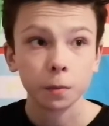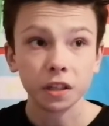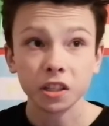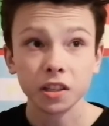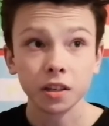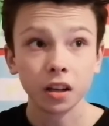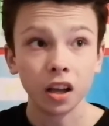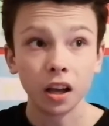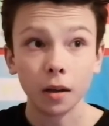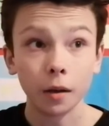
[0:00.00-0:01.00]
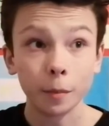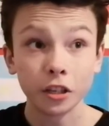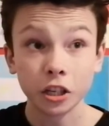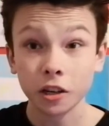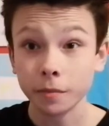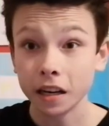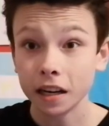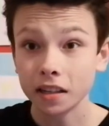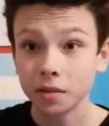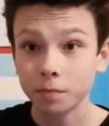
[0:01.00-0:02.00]
which I'm
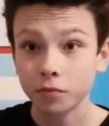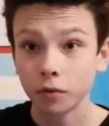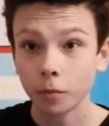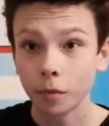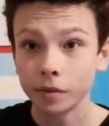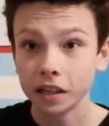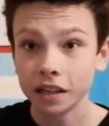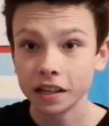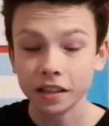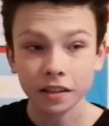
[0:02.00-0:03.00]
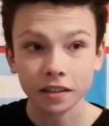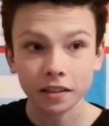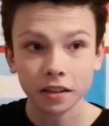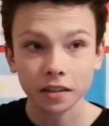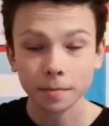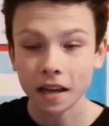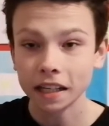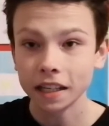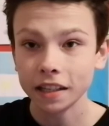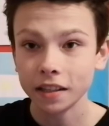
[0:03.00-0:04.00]
assuming that's probably as
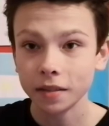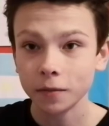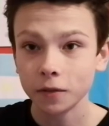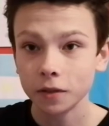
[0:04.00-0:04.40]
many